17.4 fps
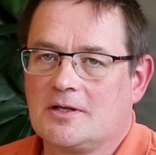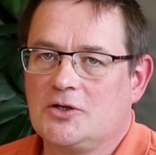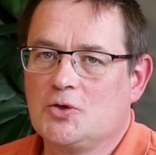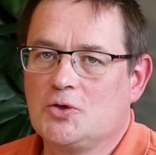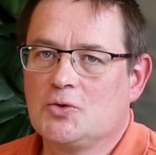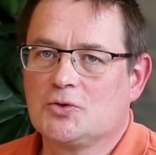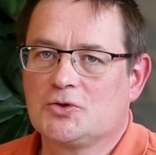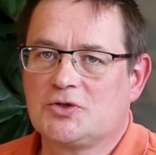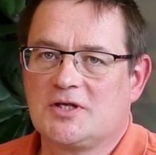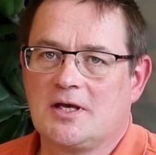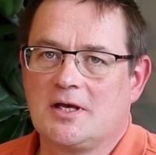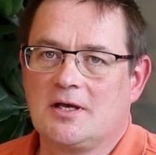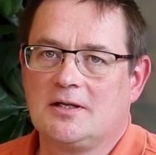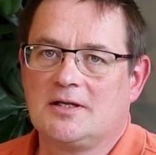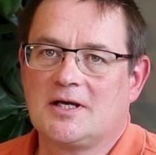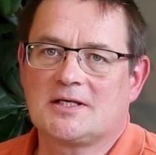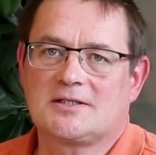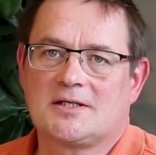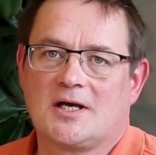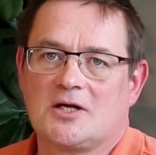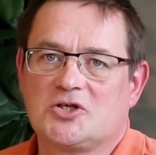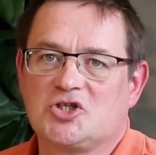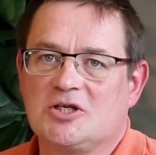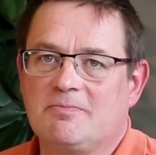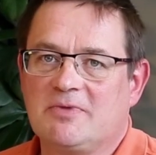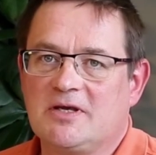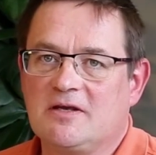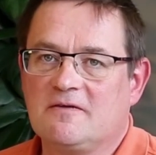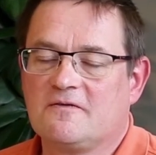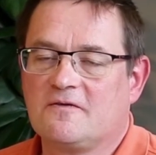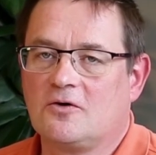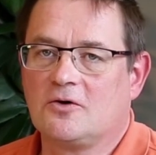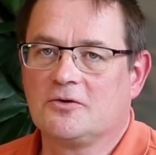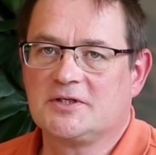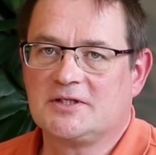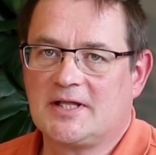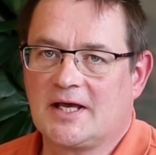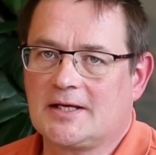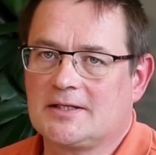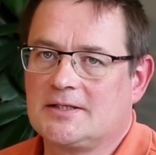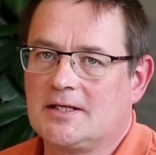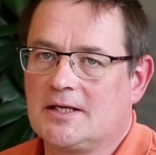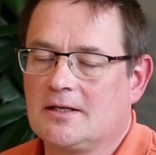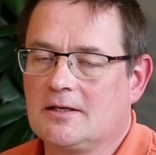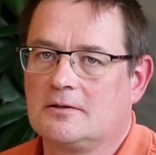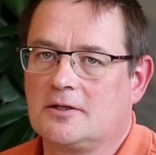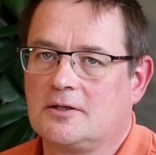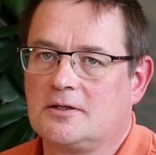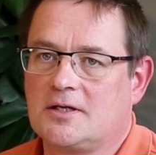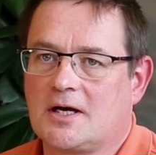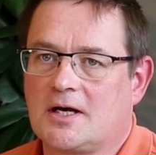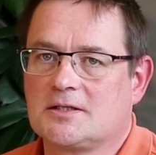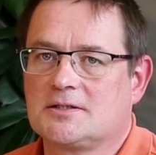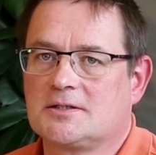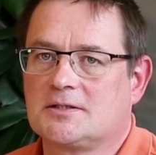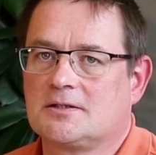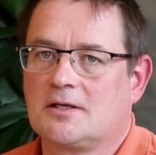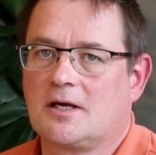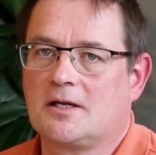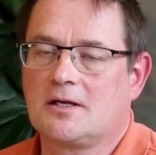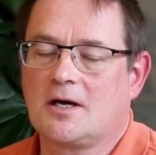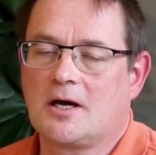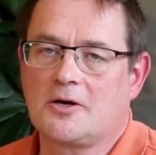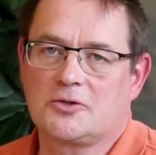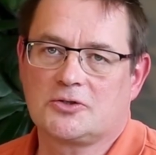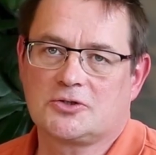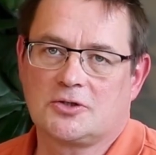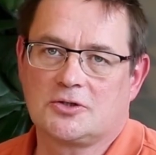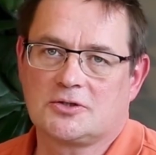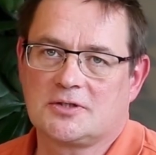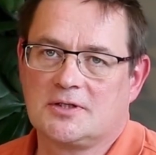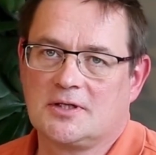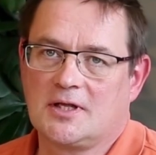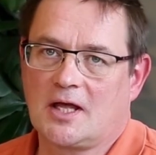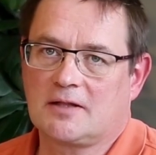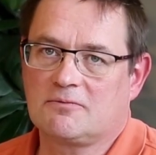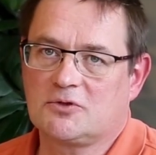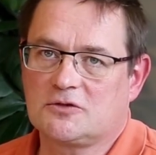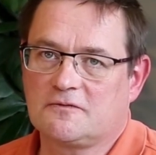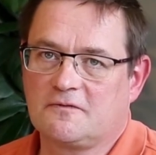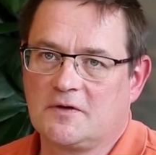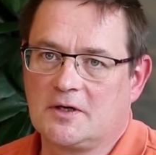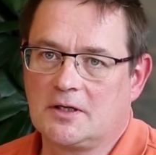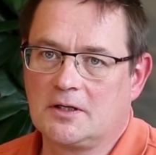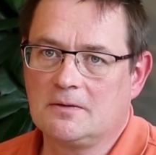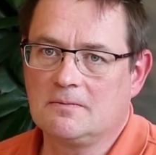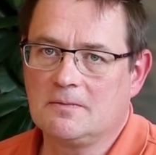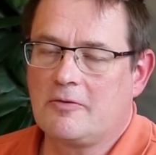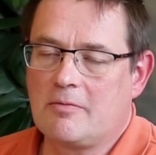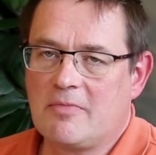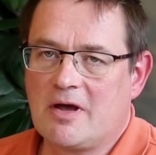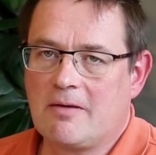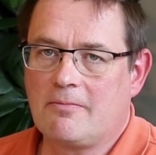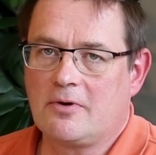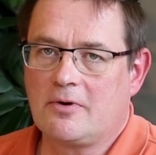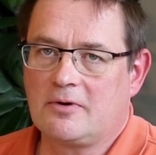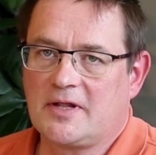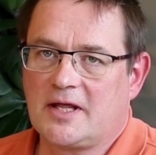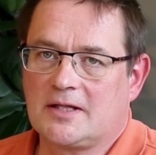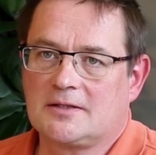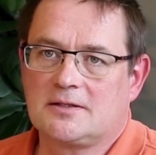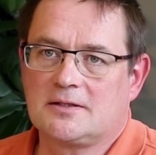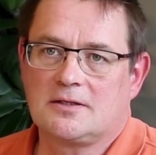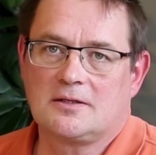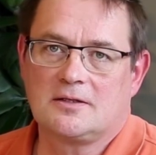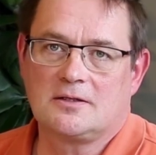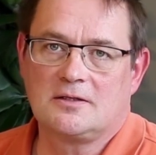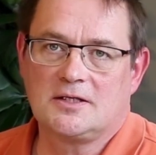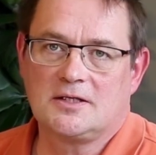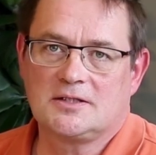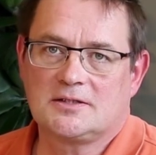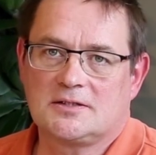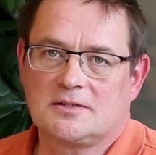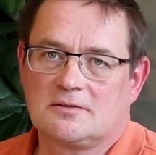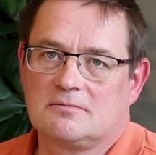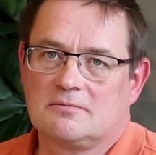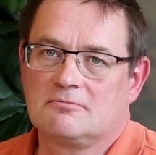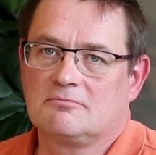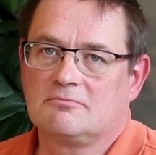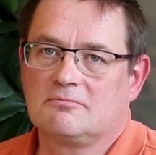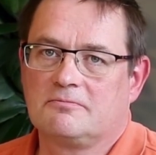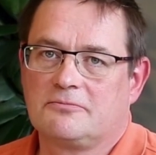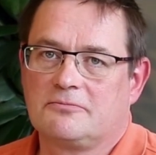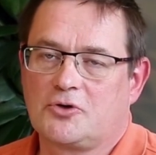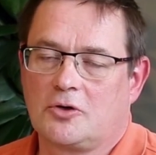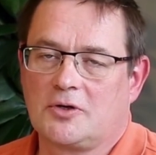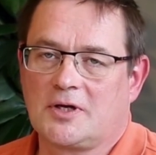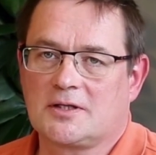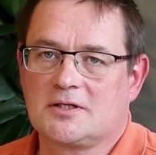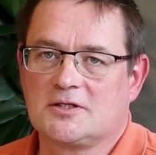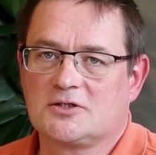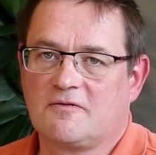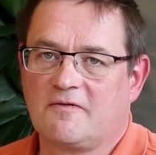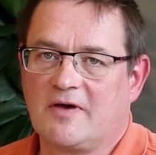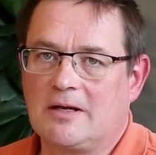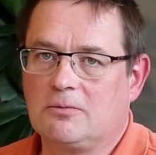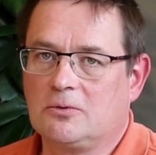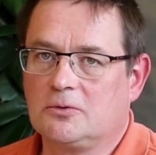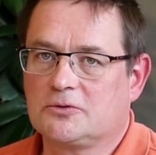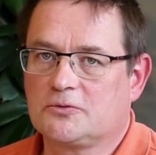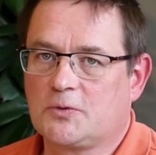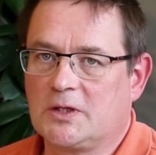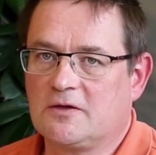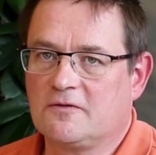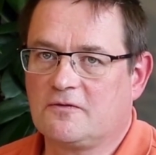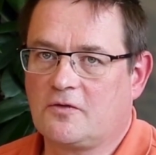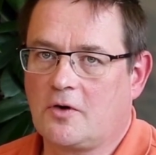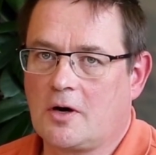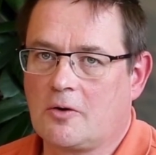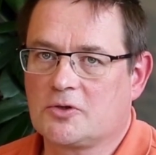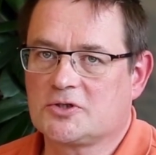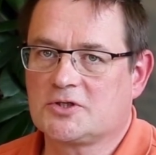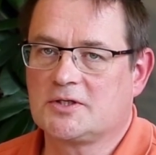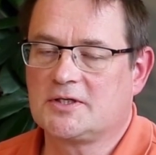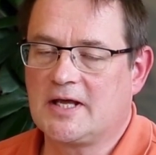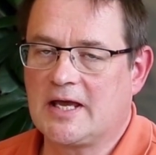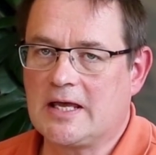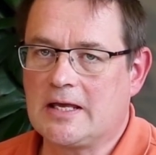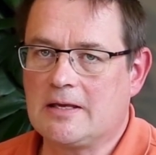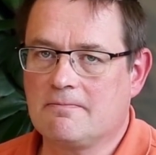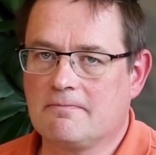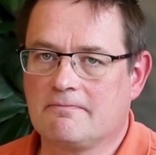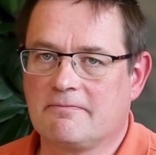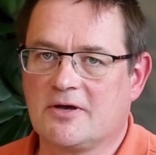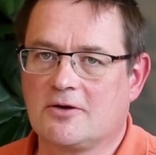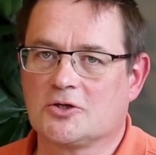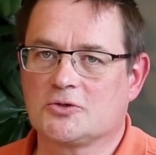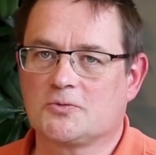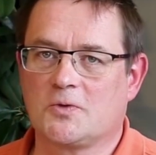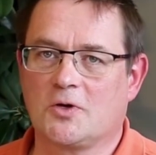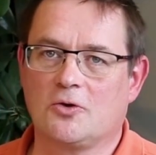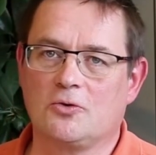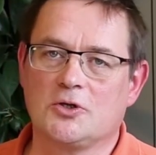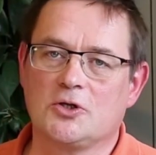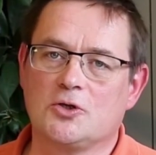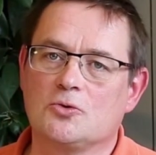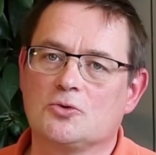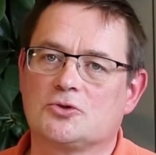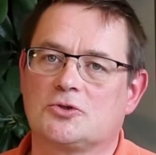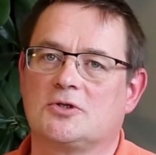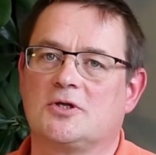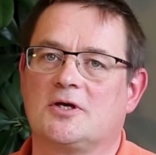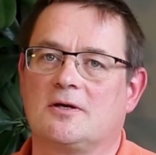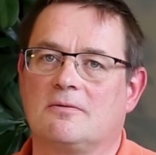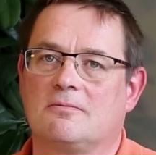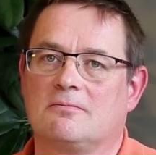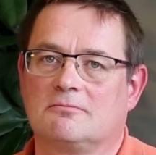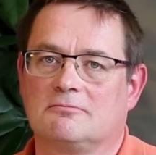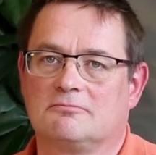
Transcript: Use the dust RGB for detecting the dust and aerosols in the atmosphere. Remember that this product is available 24 hours a day because we only use the